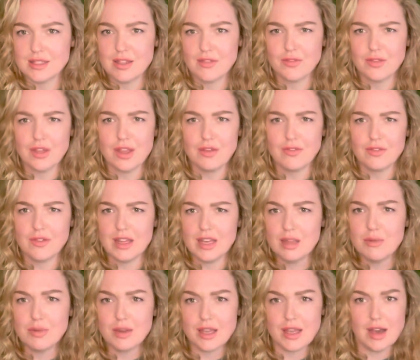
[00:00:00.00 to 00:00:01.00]
if
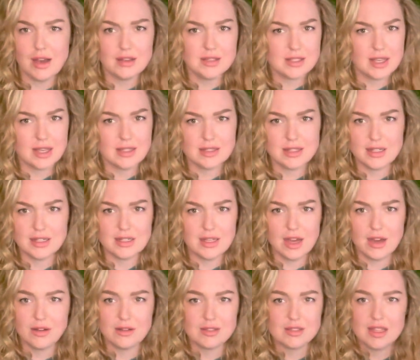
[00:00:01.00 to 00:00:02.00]
anybody else has any
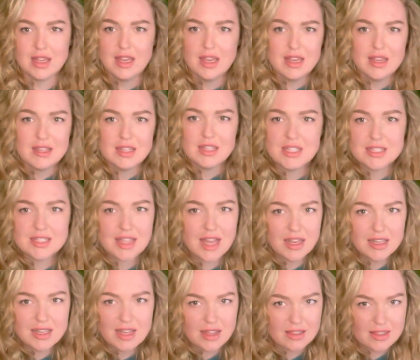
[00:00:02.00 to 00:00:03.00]
doubts, you just got
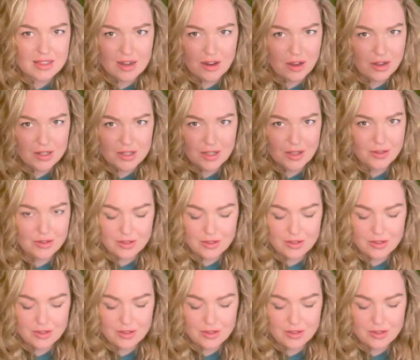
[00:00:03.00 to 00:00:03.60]
nothing on you.